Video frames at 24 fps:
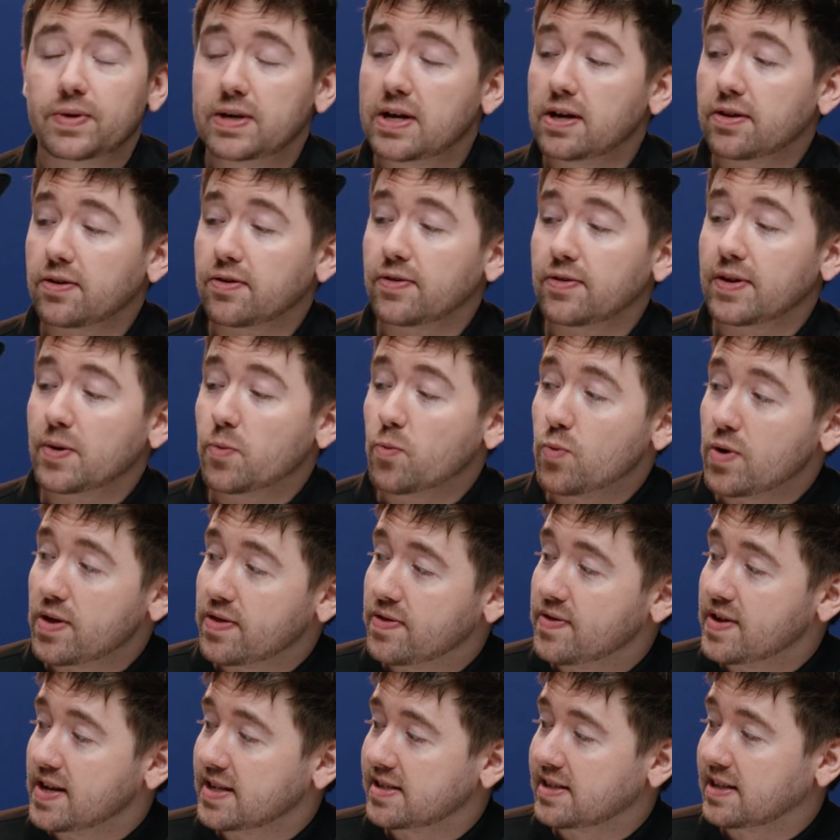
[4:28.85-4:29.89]
The other thing with
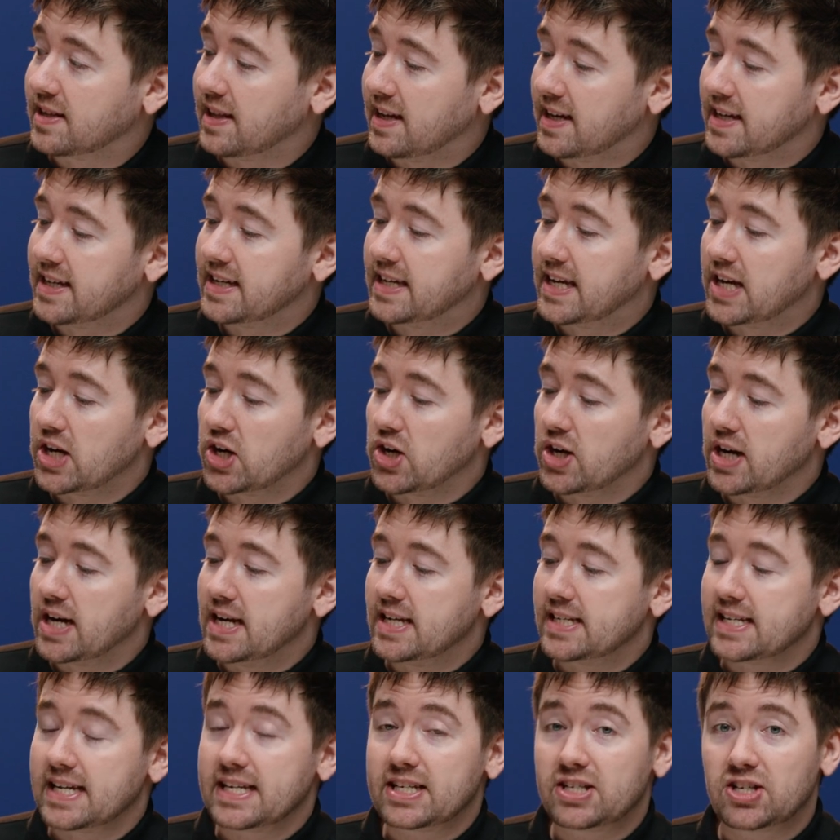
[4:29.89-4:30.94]
this glide gear
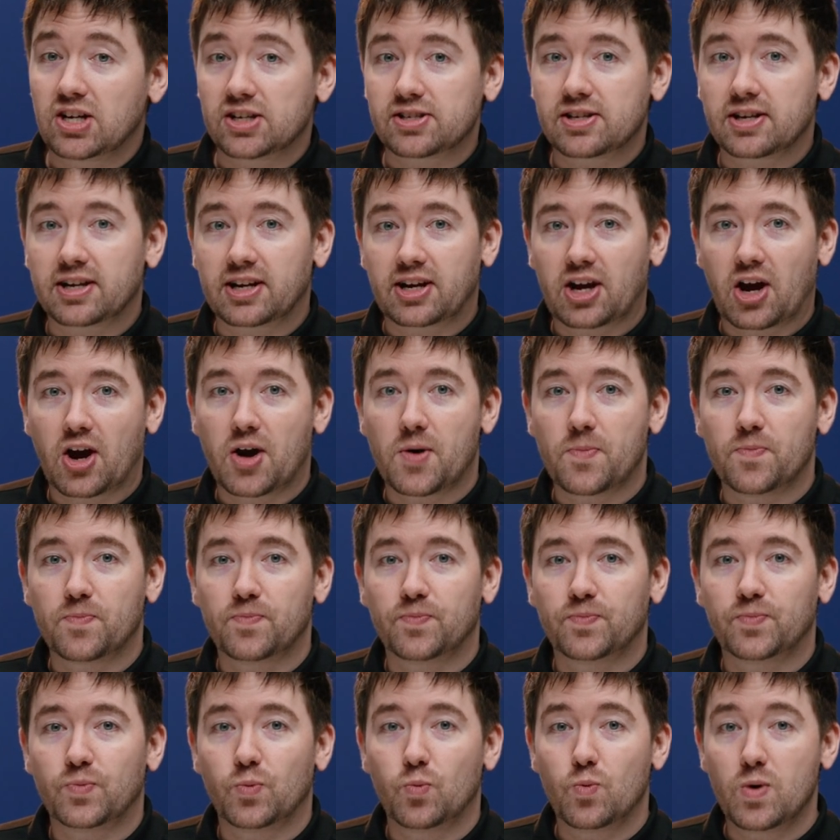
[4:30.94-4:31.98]
is it doesn't
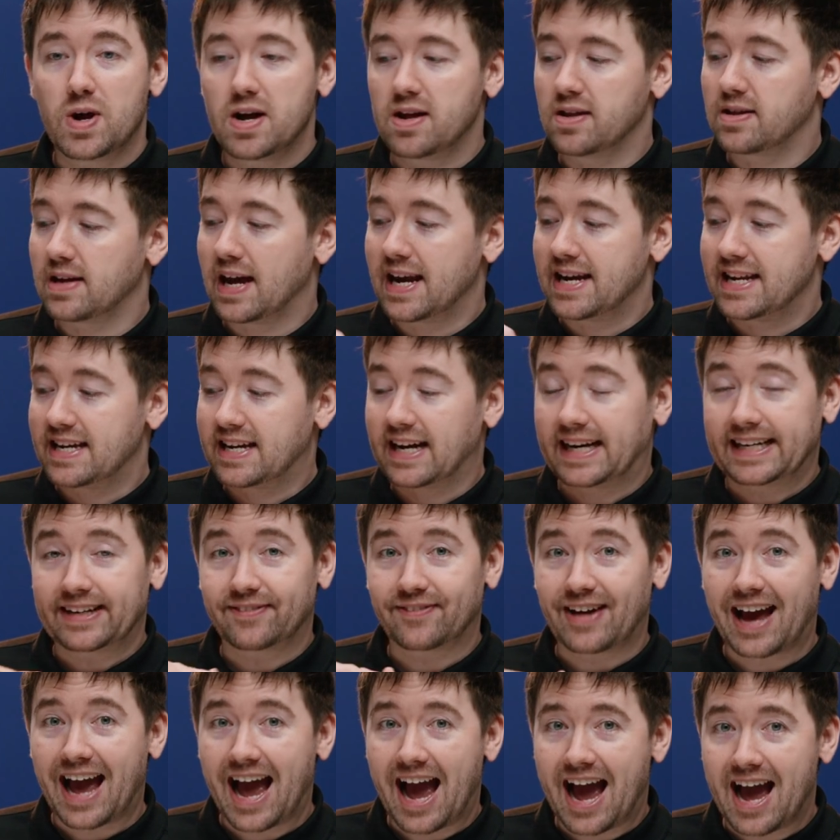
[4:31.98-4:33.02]
come with any kind of
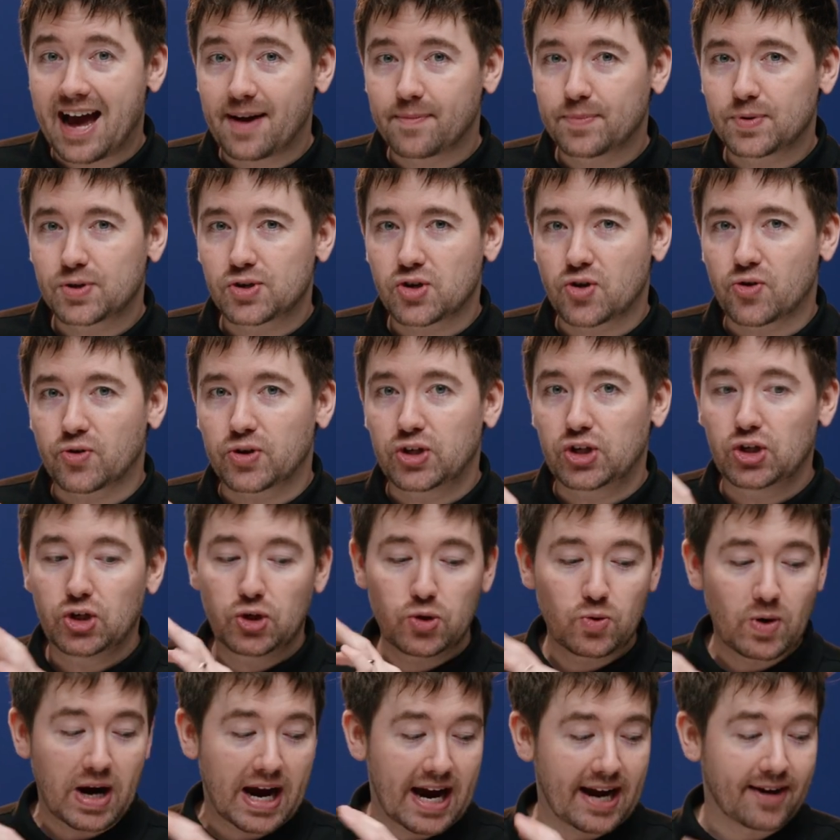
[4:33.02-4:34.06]
app. So
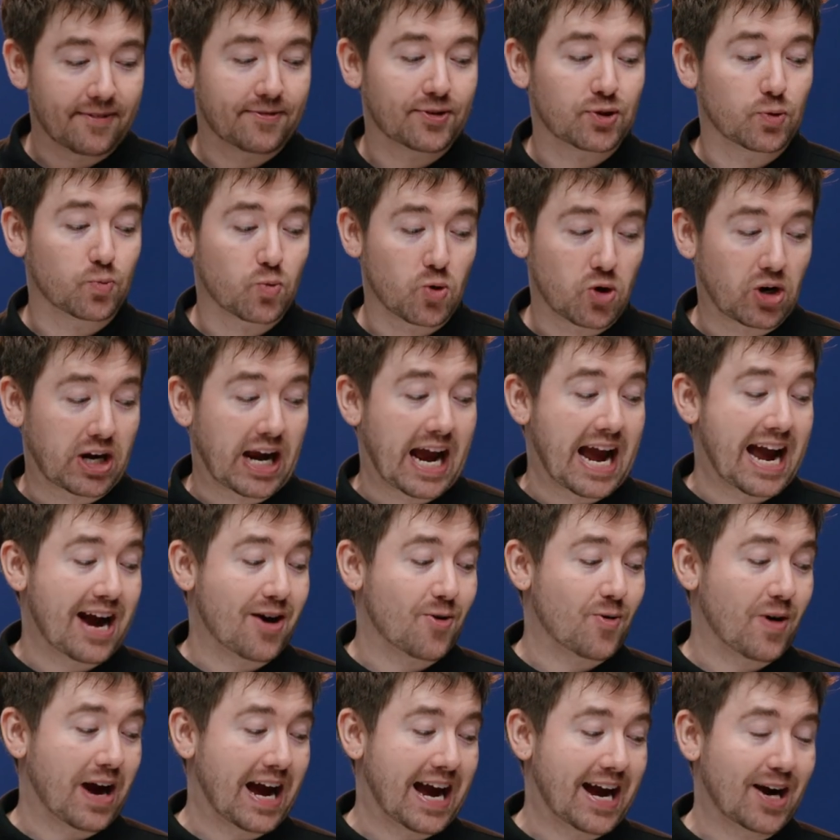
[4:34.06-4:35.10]
you have to work
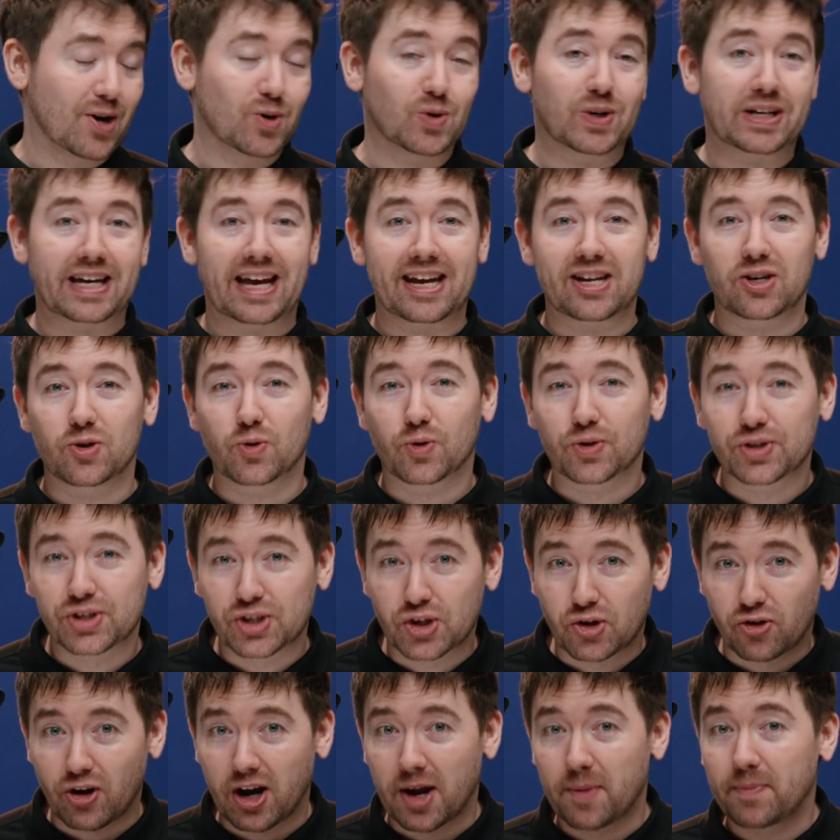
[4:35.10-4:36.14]
out how to get your
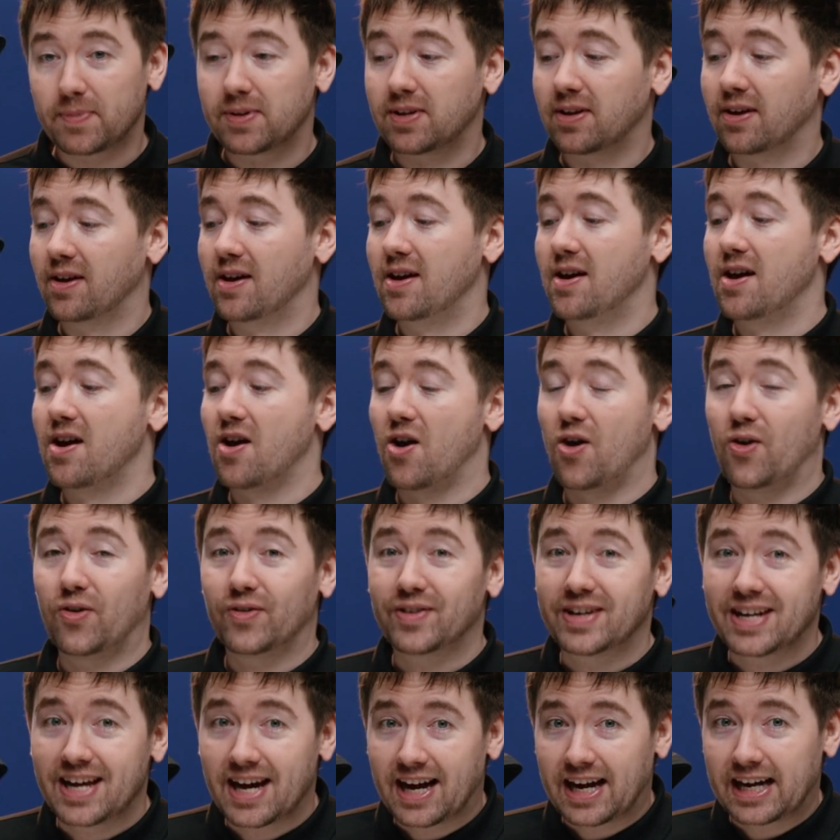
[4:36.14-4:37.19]
script on
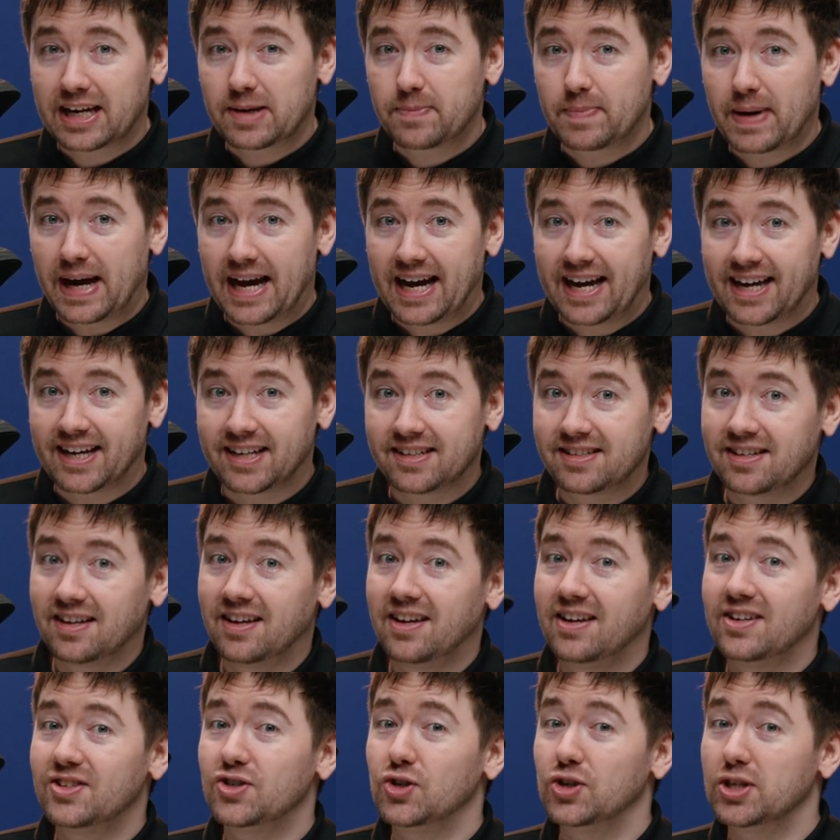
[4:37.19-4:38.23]
the iPad
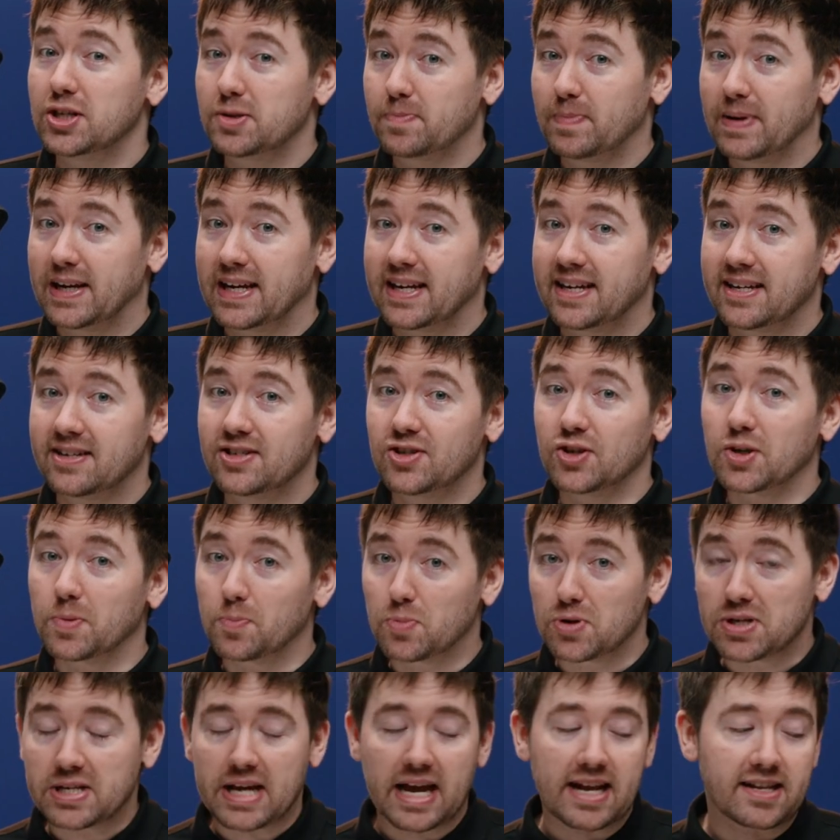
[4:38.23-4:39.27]
to display to the
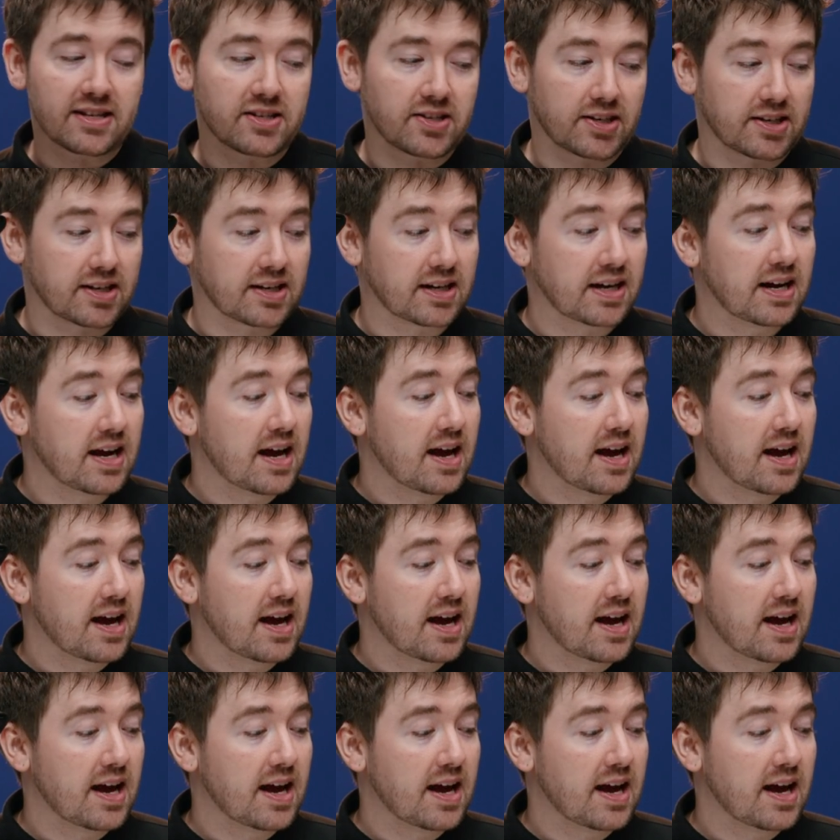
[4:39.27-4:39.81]
presenter.